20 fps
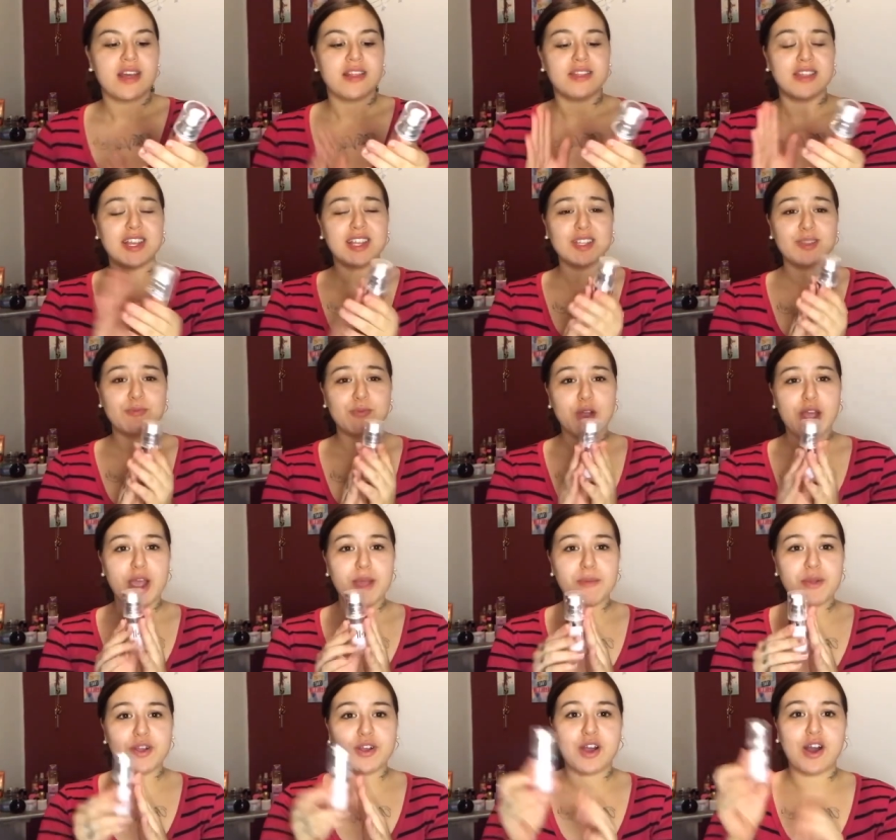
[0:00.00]
This
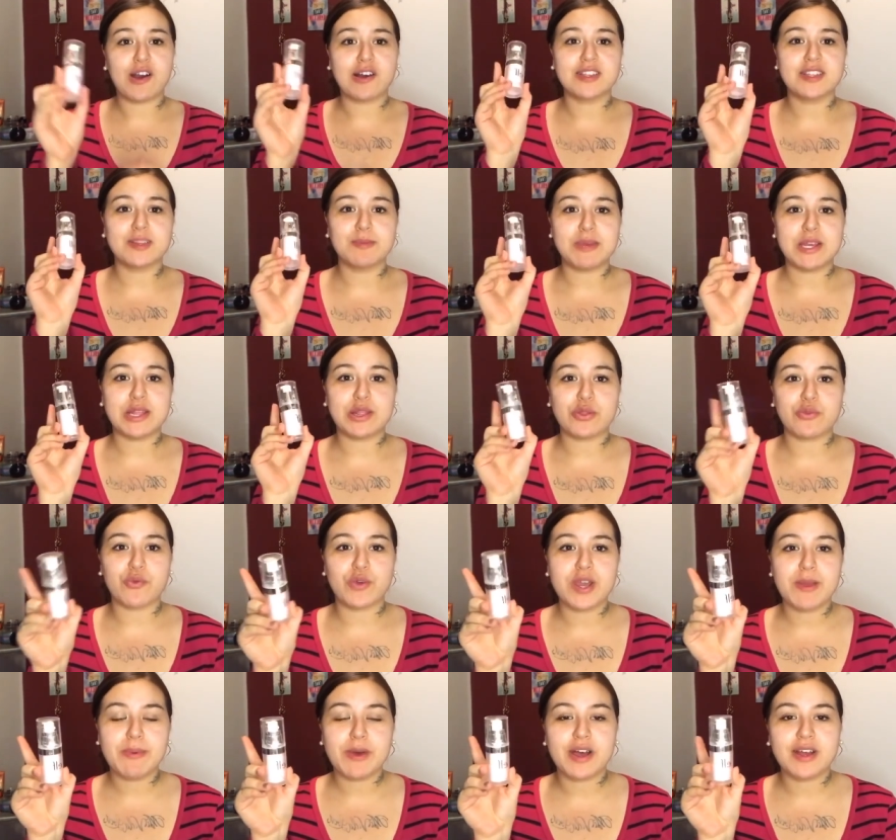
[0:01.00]
primer cost me
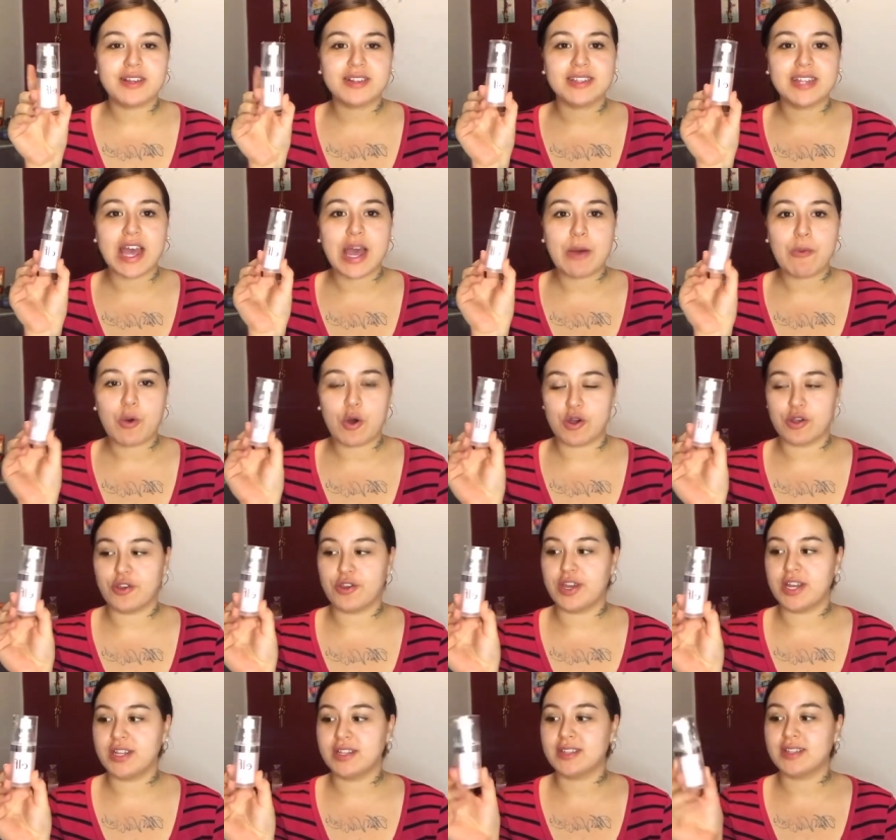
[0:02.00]
$3 at
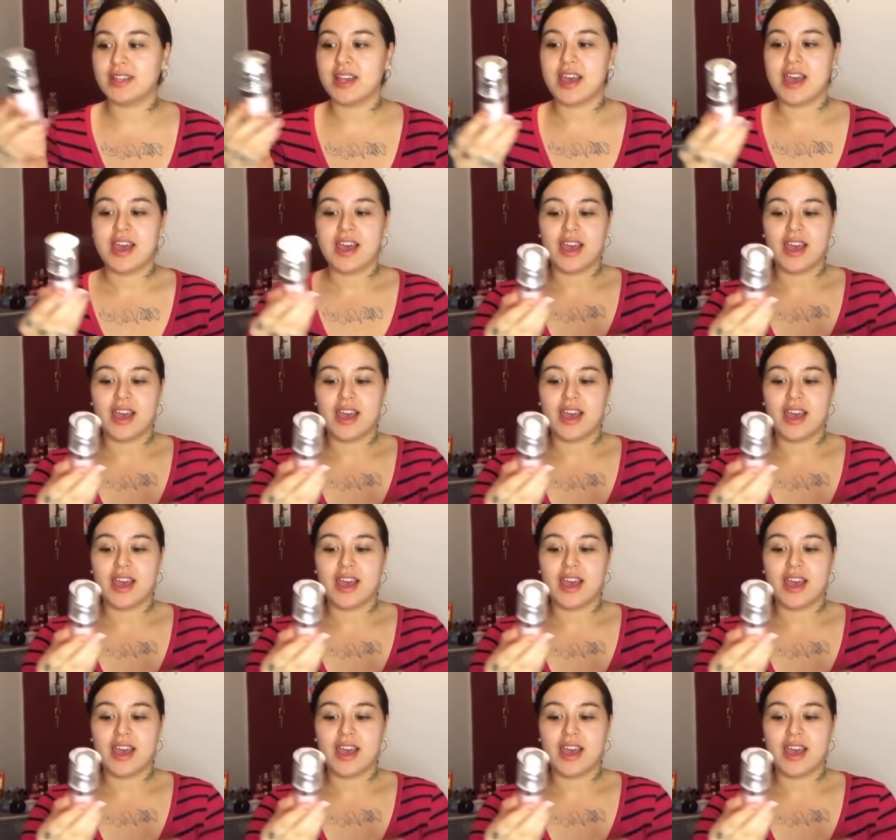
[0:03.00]
Walgreens.